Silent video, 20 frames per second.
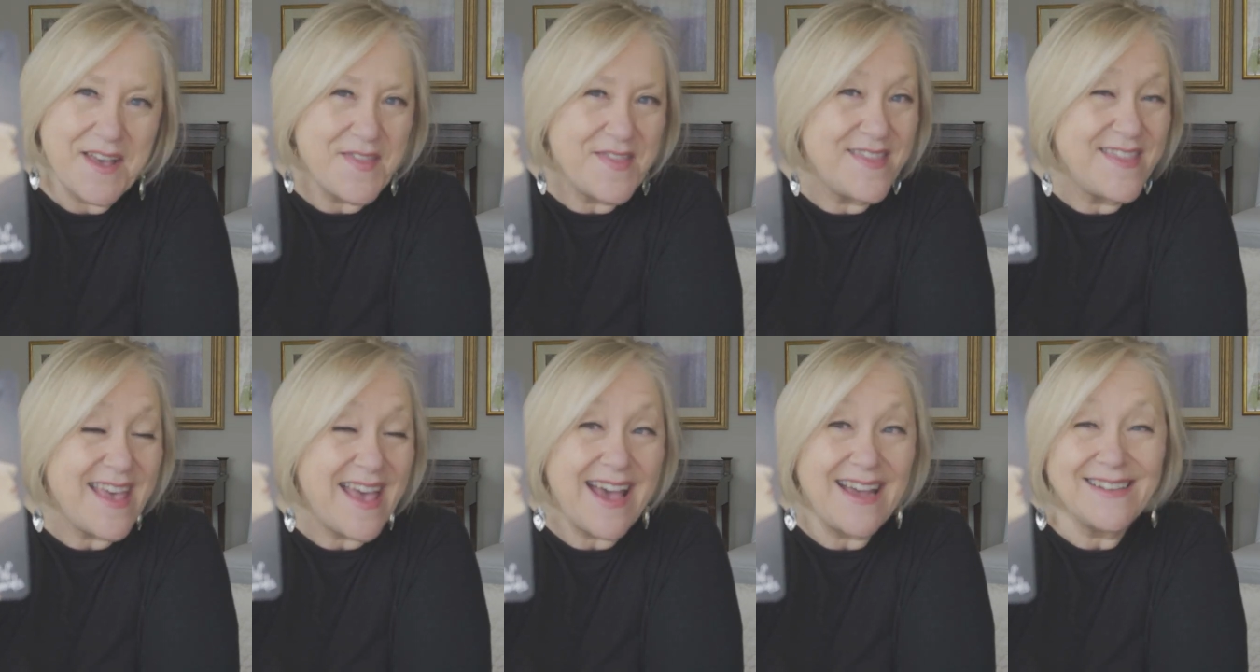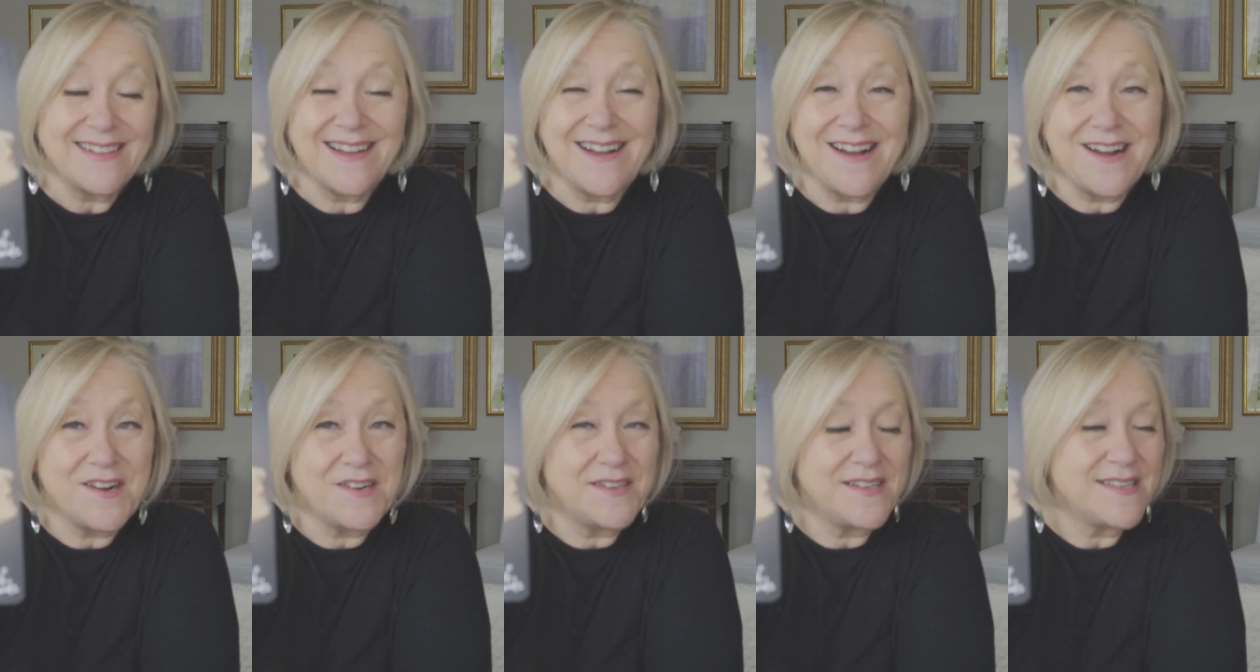That
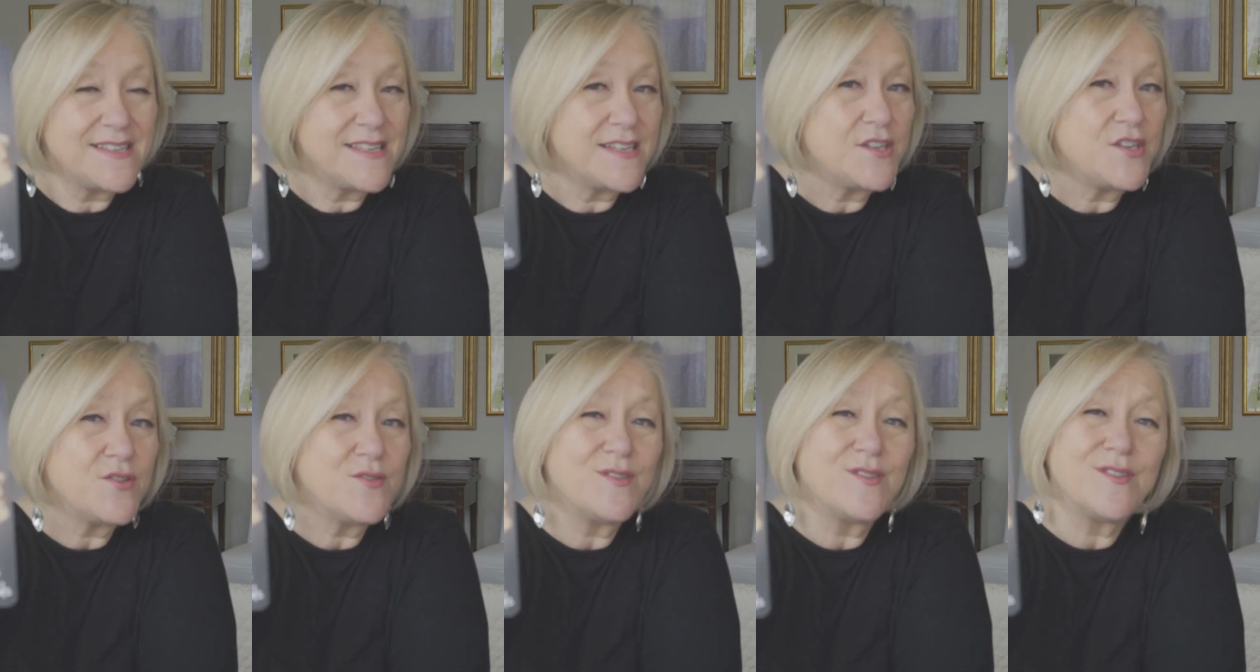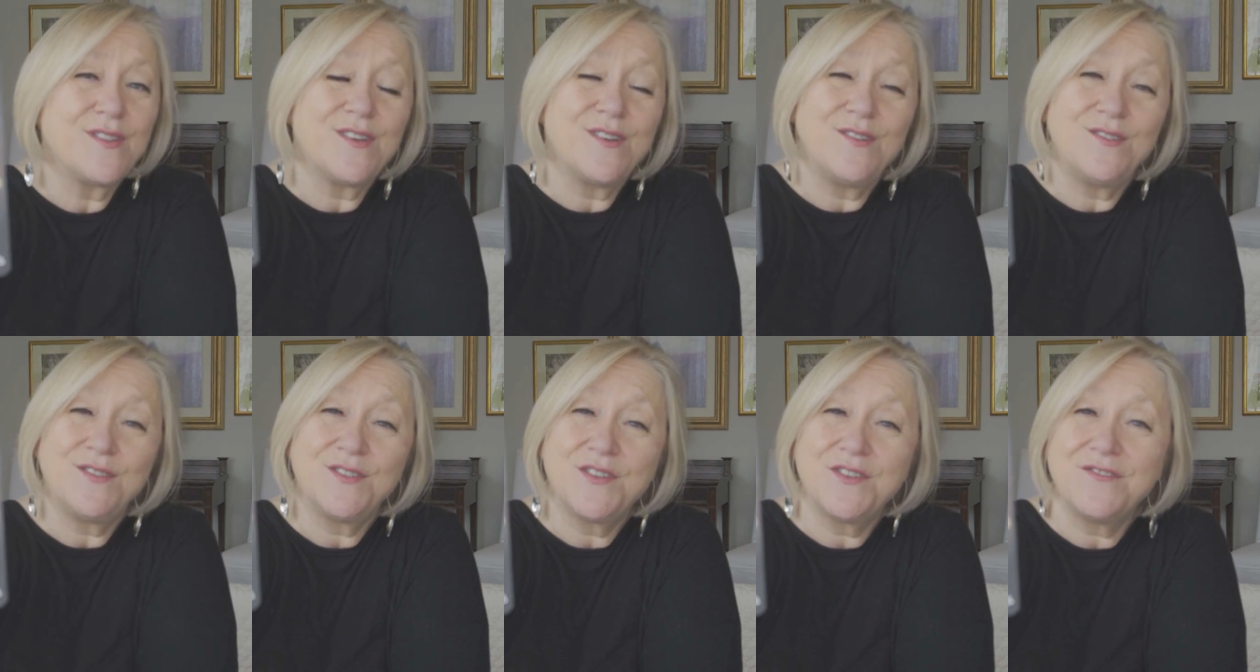card is the truth, the
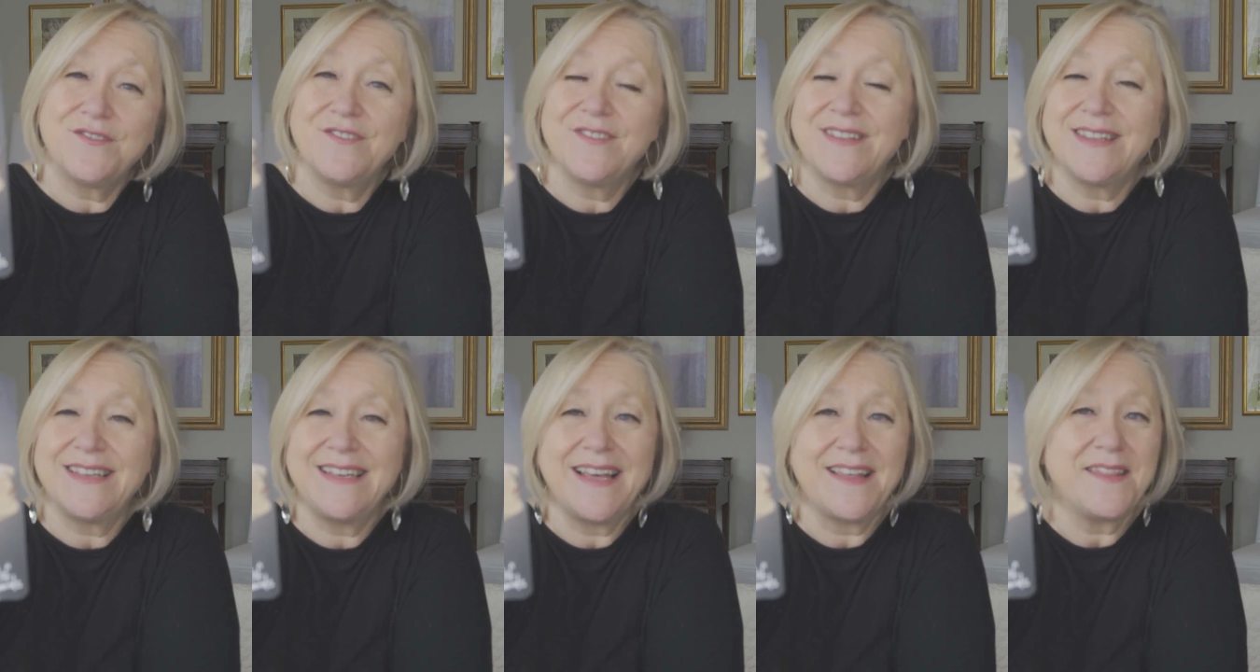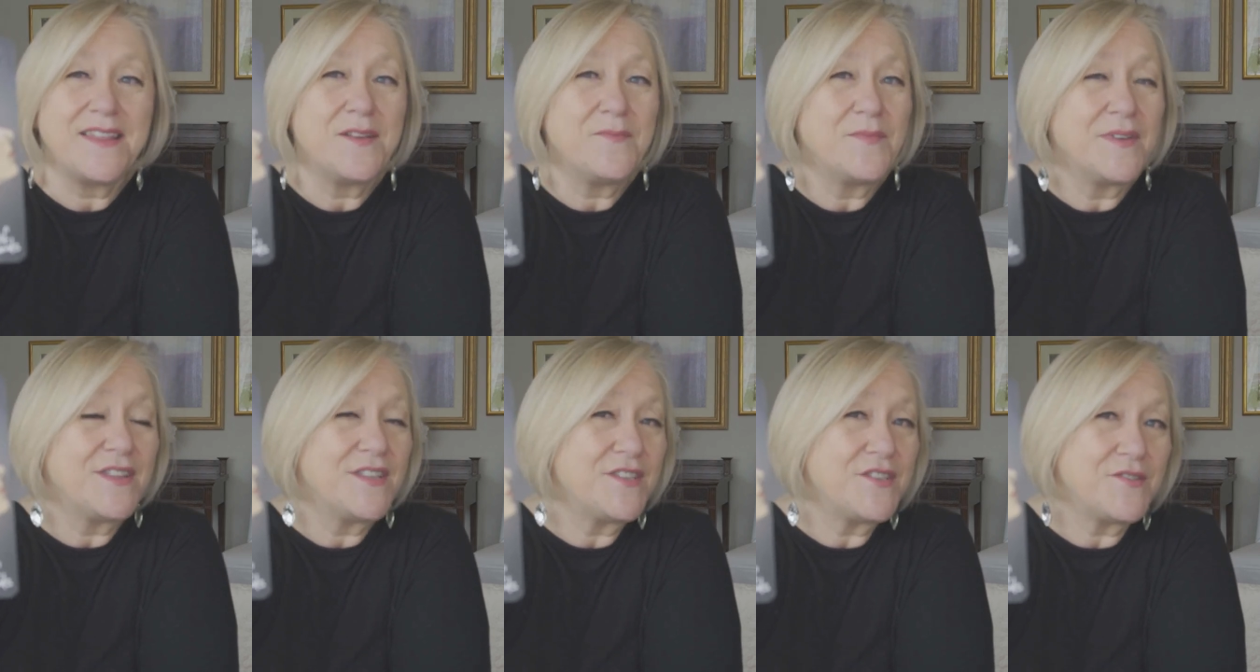whole truth, and nothing
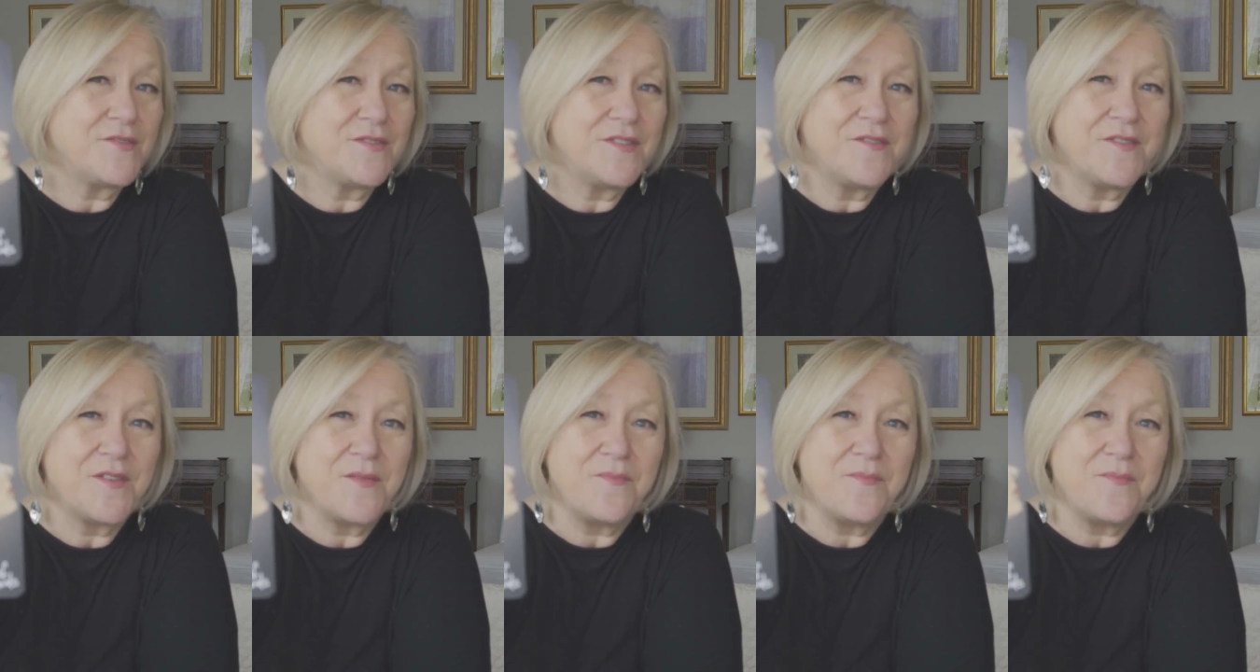but the truth.